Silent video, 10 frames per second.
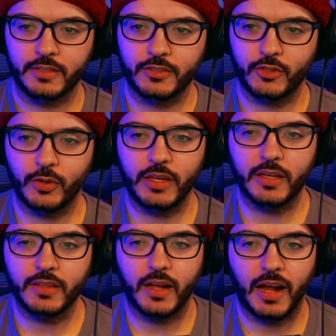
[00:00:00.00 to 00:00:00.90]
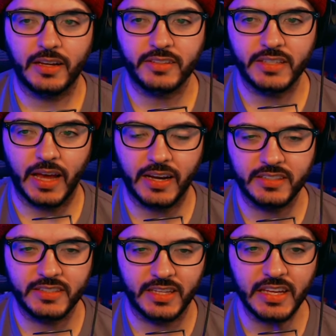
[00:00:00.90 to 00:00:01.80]
So he unlocked. How does he? How
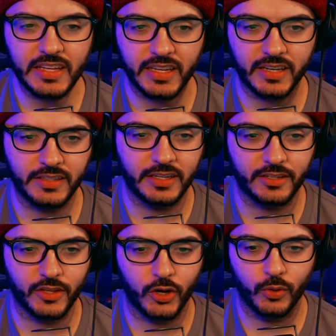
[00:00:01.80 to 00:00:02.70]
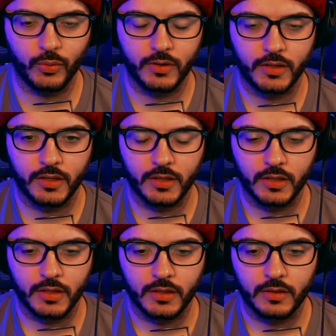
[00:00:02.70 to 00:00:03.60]
does he get in there though? Not like
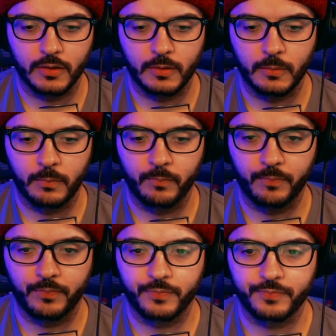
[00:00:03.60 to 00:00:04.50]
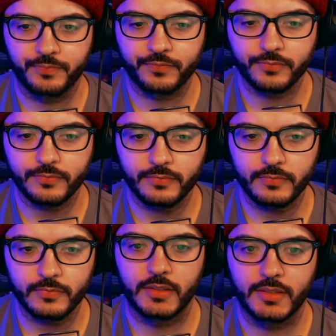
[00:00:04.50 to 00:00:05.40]
any mother I've
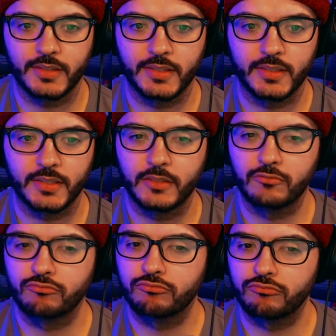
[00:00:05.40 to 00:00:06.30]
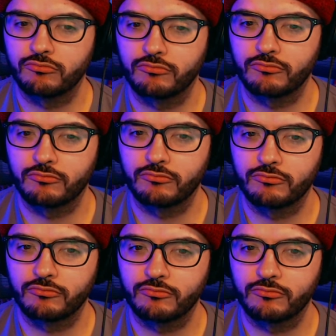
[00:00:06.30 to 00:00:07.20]
ever known. Wrong. The
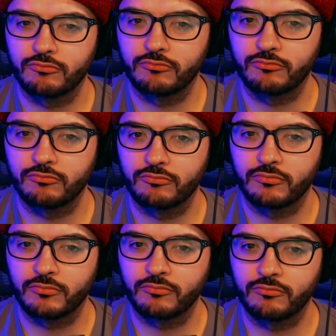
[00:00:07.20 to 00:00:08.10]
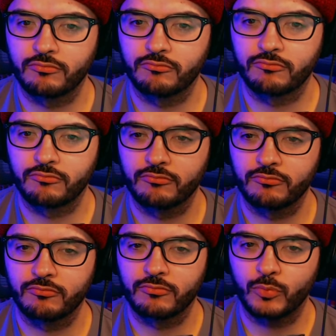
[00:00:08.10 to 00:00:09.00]
other Wybie told me so.
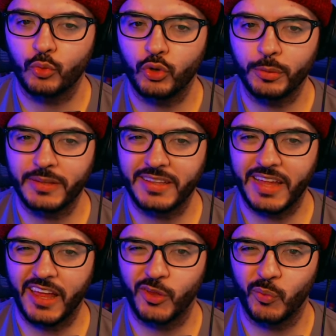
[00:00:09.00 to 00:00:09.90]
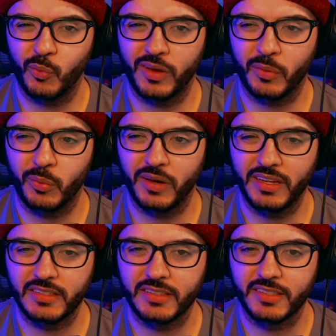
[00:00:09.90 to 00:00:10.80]
That's what do you mean the other way?
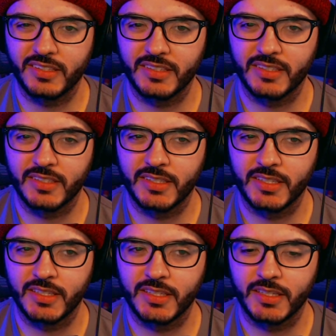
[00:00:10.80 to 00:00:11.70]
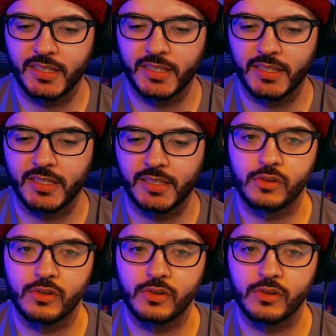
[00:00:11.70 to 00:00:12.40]
What? Perhaps not to you.